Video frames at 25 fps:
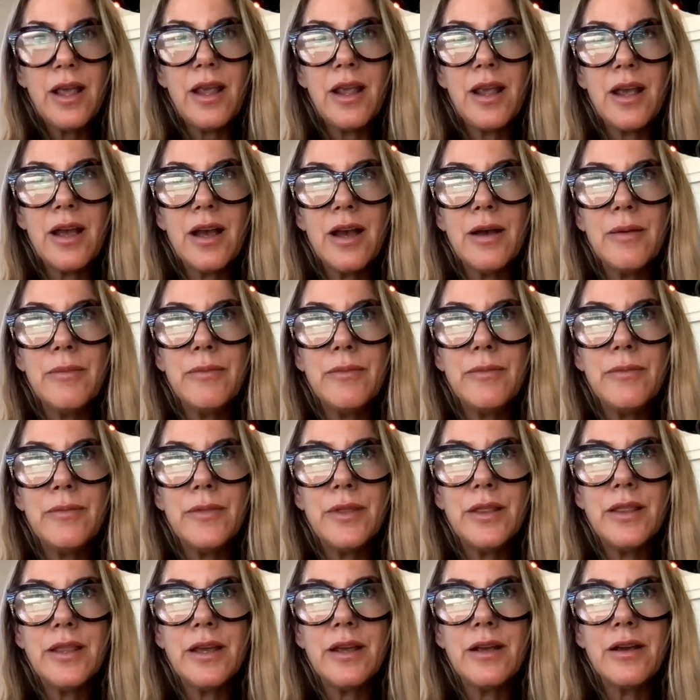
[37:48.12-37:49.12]

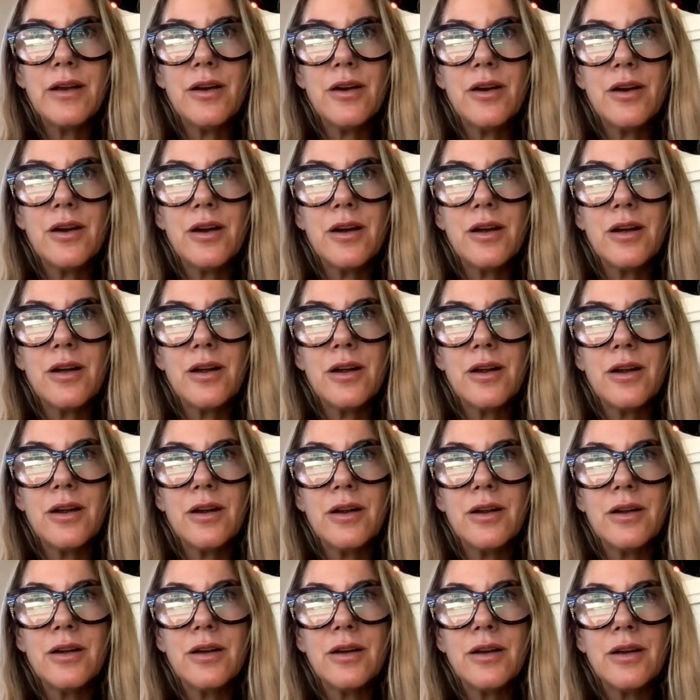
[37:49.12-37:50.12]
And
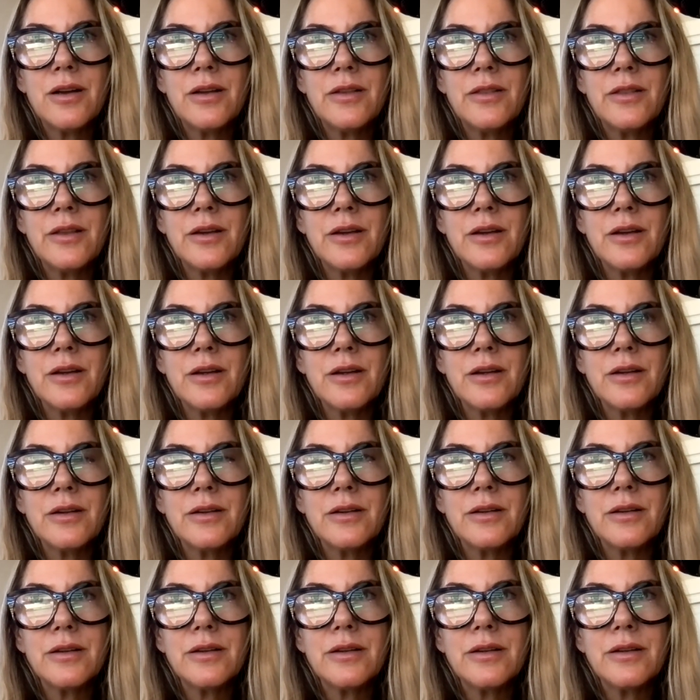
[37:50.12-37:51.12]

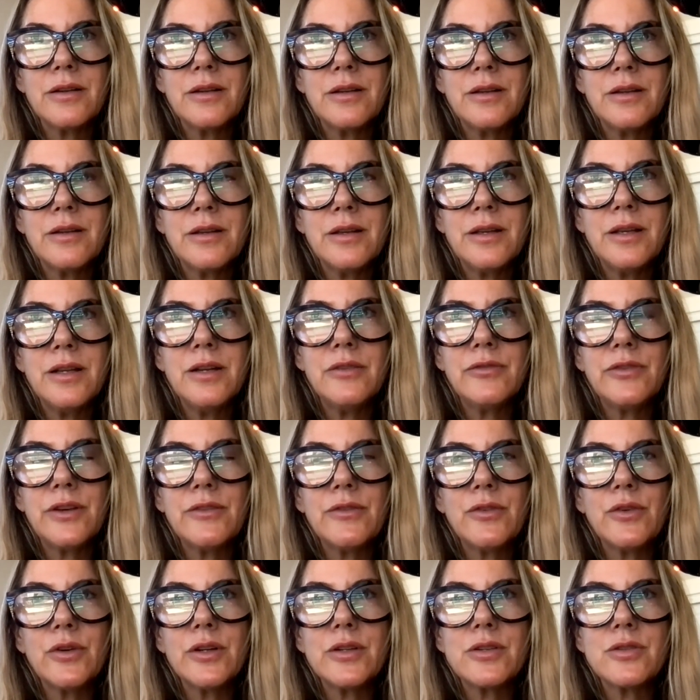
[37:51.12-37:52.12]
and if
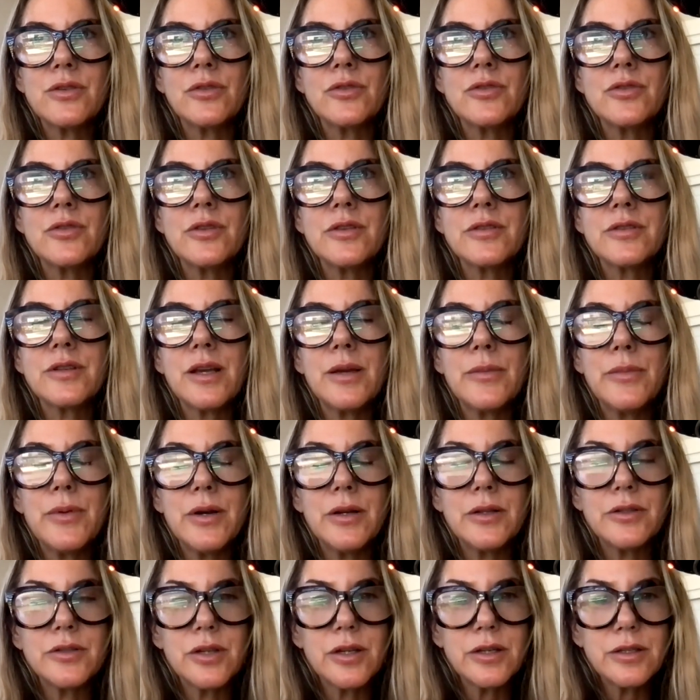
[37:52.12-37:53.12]
I've already told you this, I
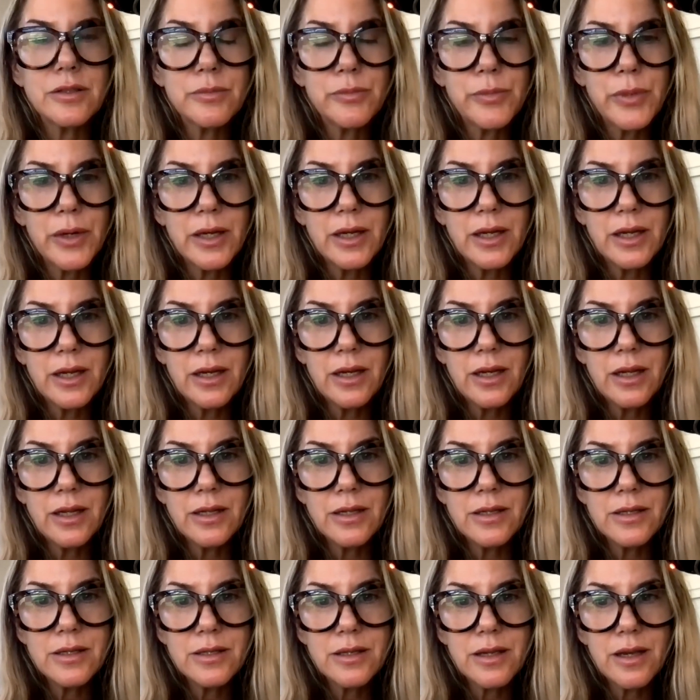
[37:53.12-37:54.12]
apologize, but it
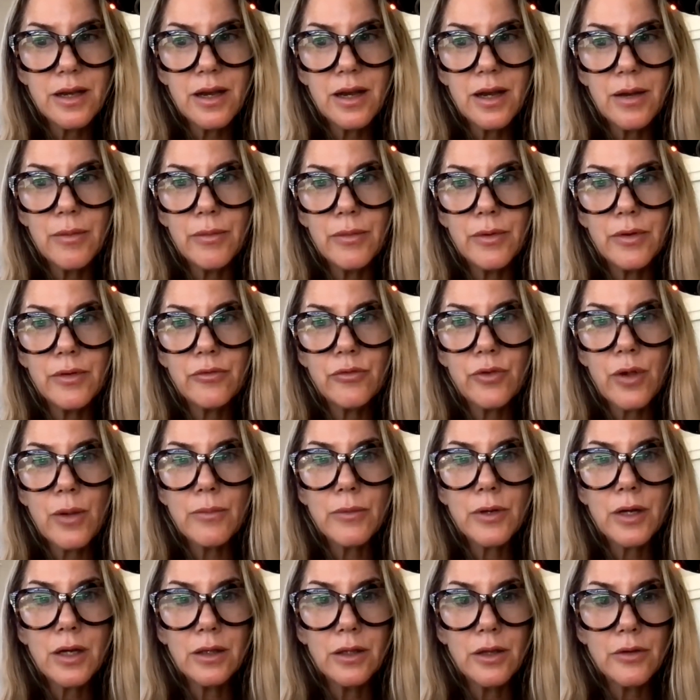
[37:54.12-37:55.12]
is
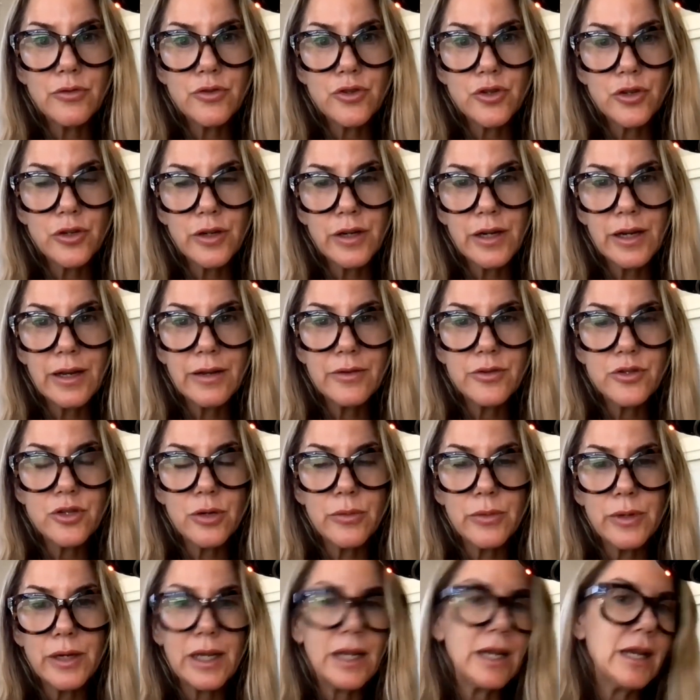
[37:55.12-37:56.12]
from Cologne,
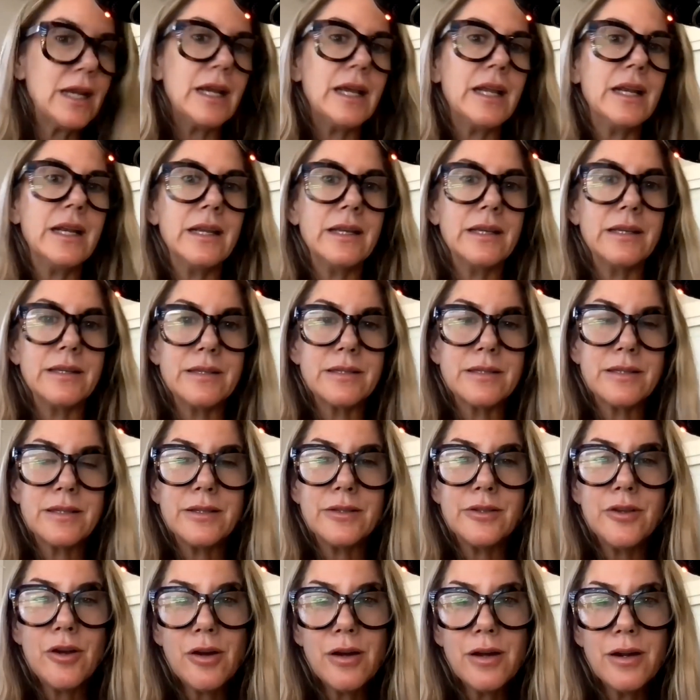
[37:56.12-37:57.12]
Germany. It is
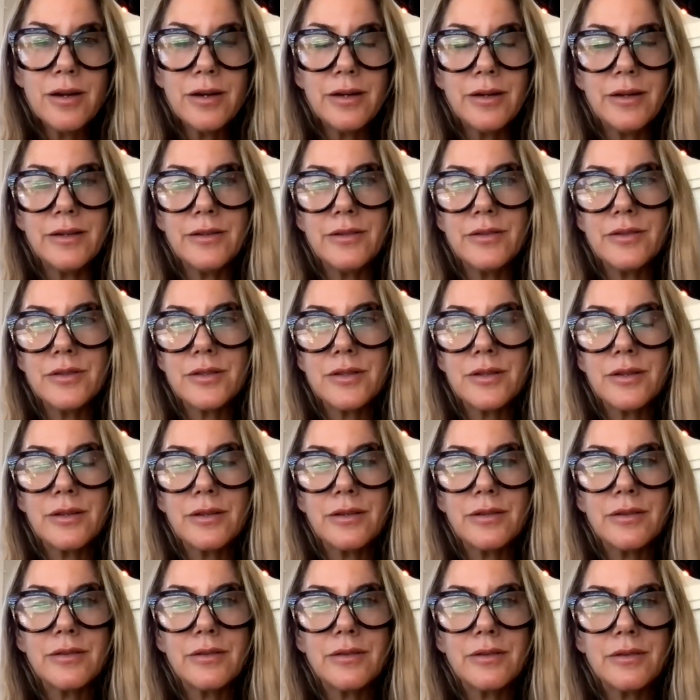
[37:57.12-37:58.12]
yarn, it
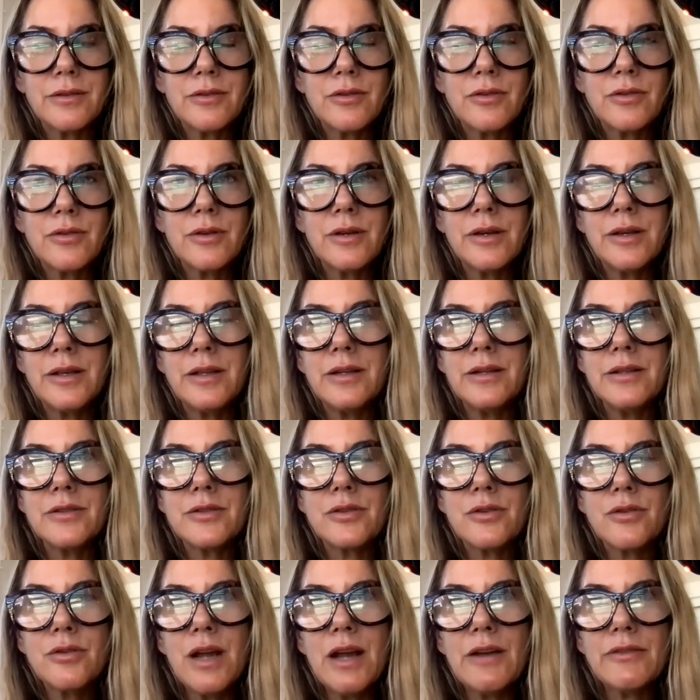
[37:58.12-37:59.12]

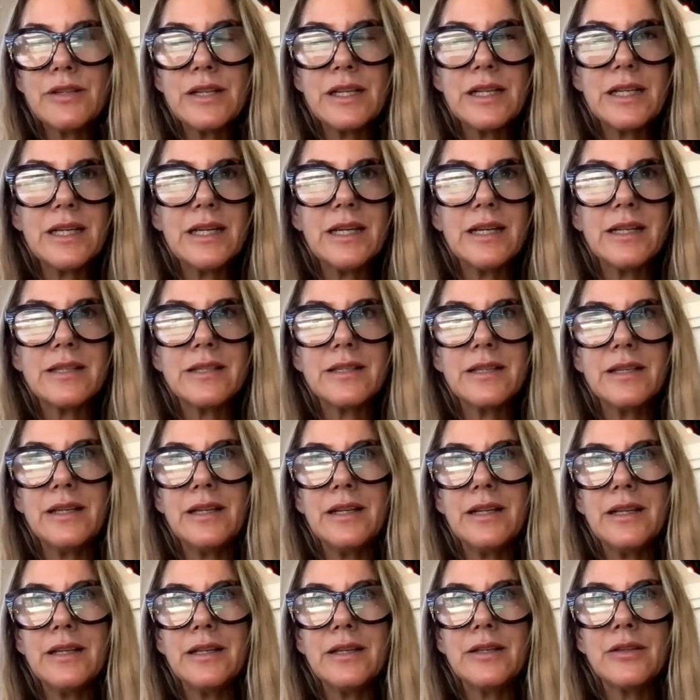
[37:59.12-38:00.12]
is crafting kits,
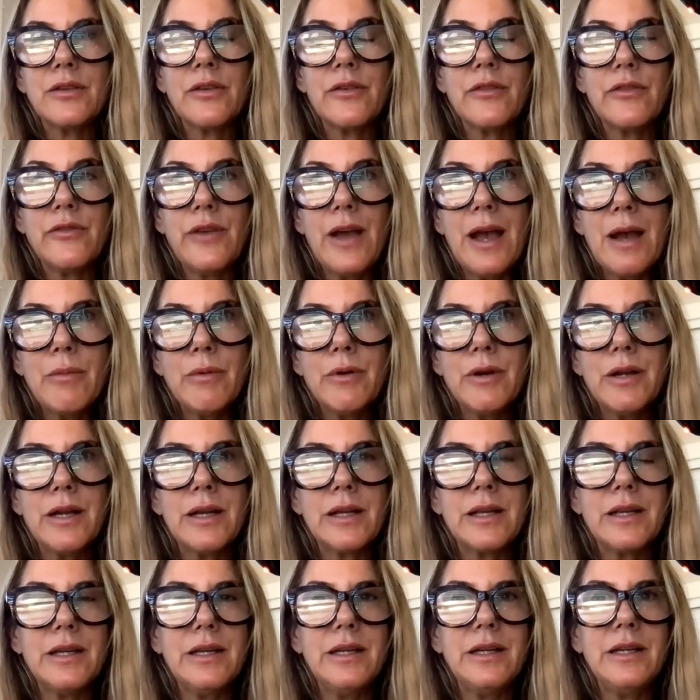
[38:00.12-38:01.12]
it is
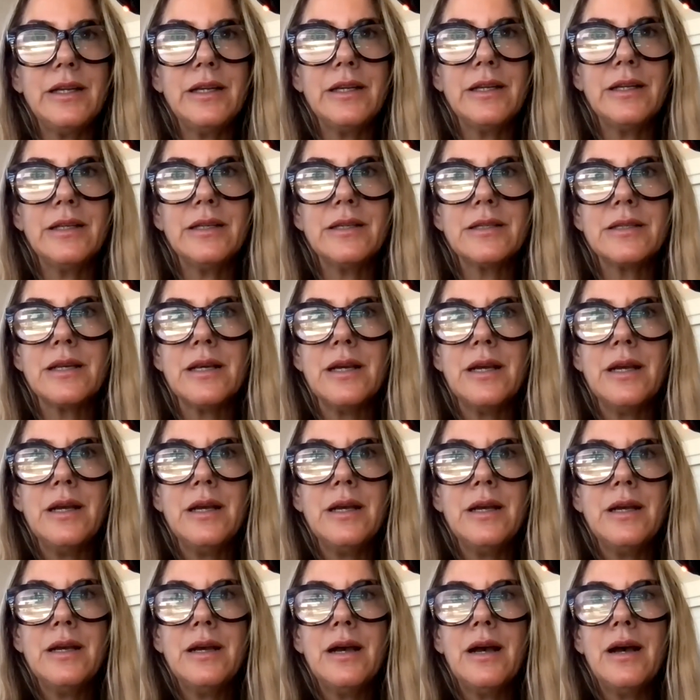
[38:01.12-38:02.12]
fabric, it is
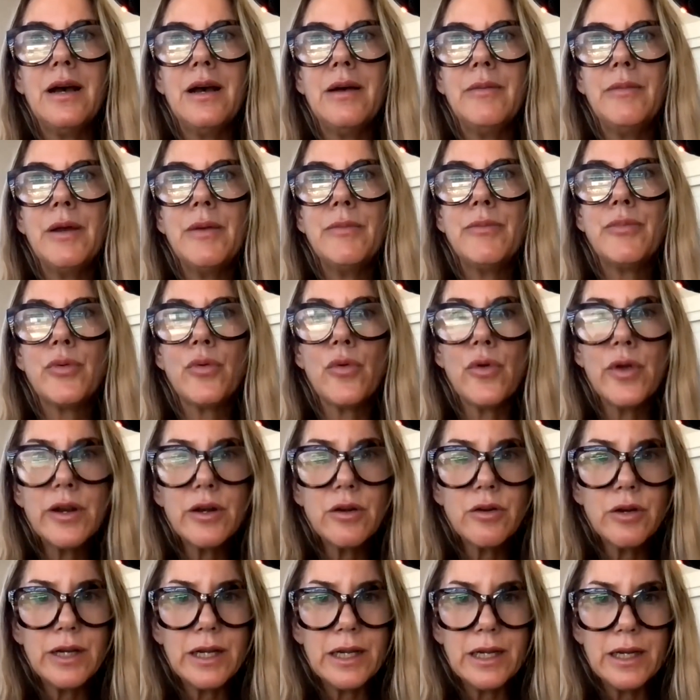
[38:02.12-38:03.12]

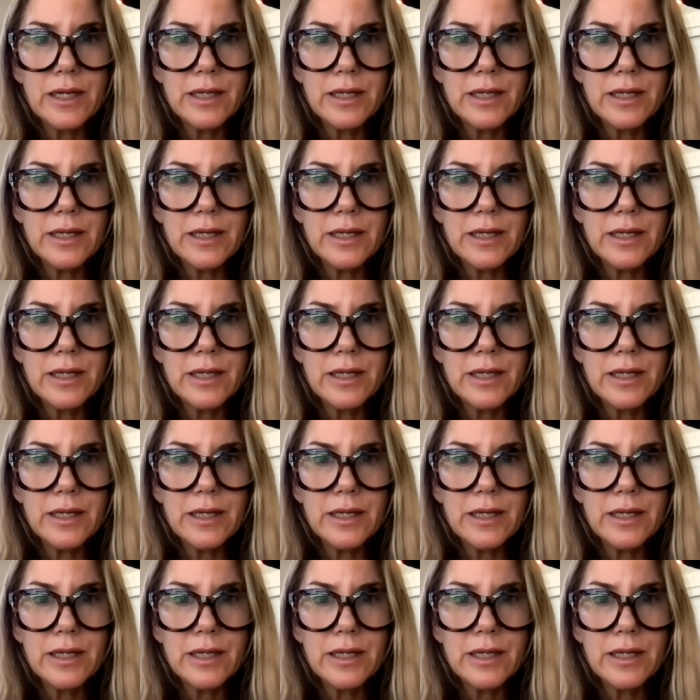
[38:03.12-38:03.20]
embroidery.